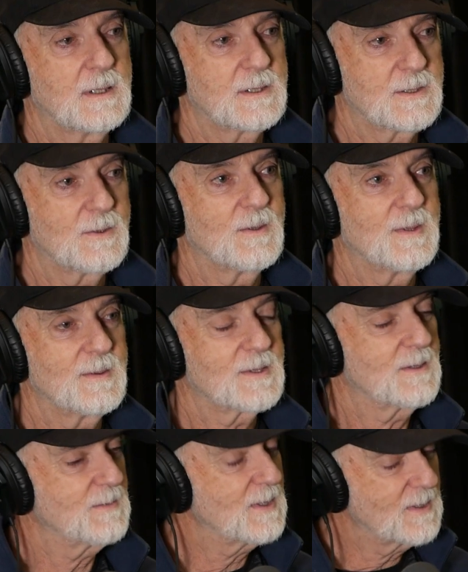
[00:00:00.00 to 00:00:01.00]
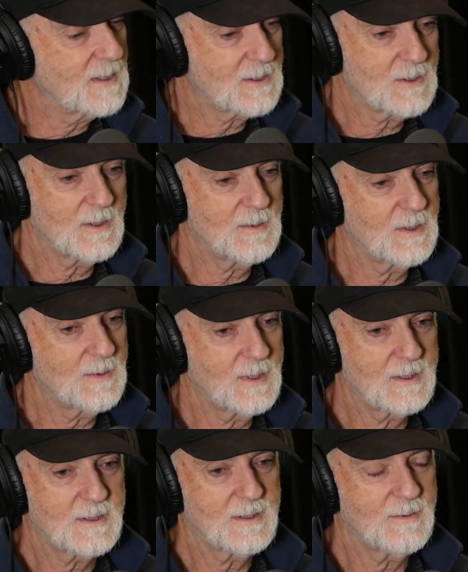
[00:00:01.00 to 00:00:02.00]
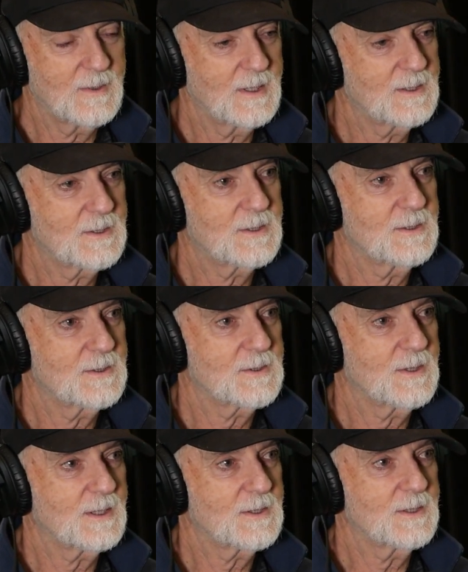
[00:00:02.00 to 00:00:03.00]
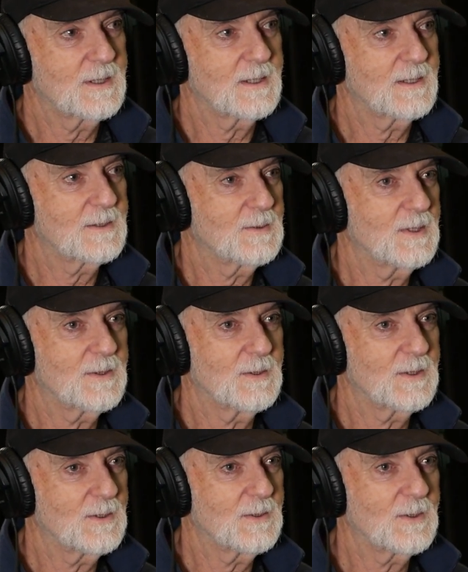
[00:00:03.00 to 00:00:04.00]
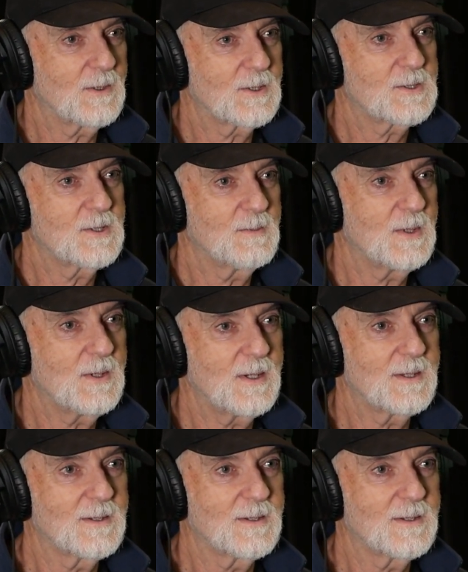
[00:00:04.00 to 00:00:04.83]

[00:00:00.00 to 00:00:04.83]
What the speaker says: still remembers, man, that time you went to religious instruction. He goes, we thought you'd all lost your mind,